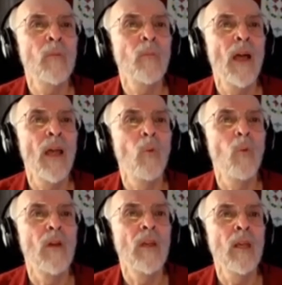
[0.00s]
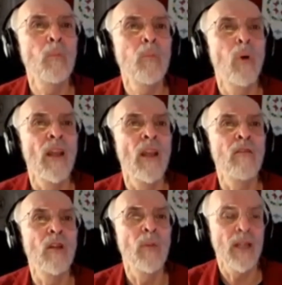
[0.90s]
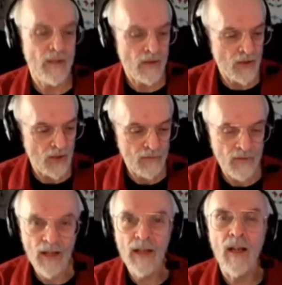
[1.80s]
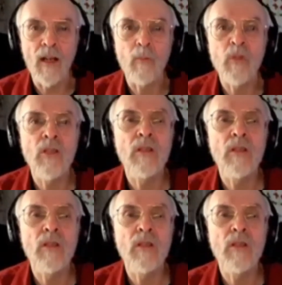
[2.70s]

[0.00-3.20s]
my input level a bit and see if that helps.